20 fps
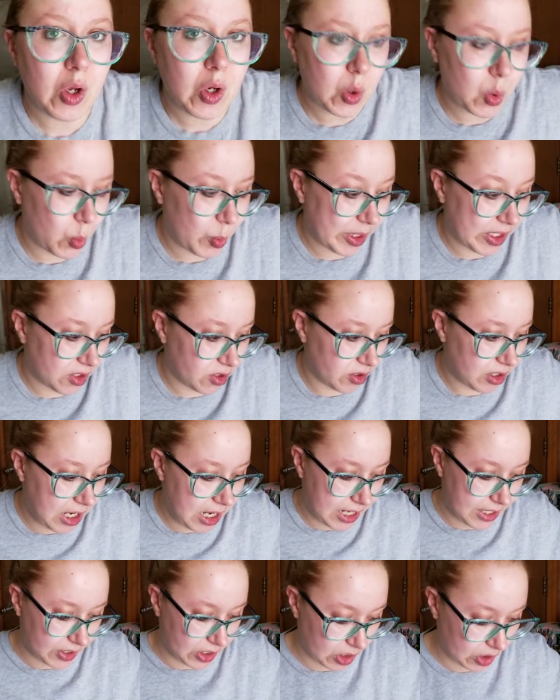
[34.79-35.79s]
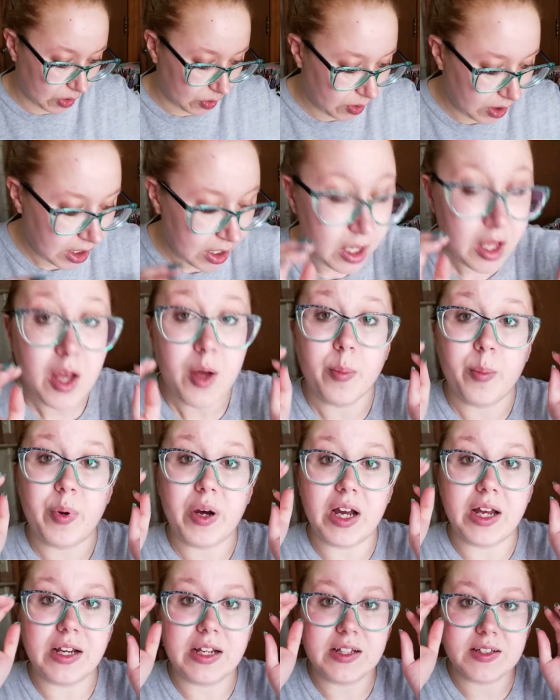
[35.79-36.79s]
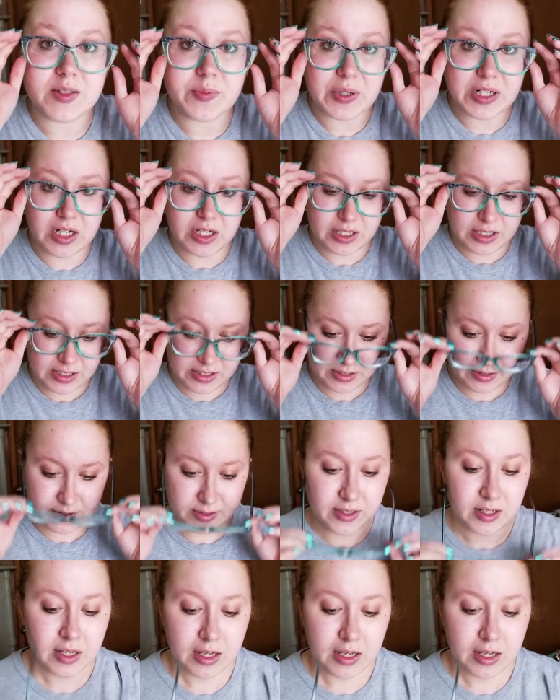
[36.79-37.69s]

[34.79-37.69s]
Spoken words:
Weird, I know. But it's because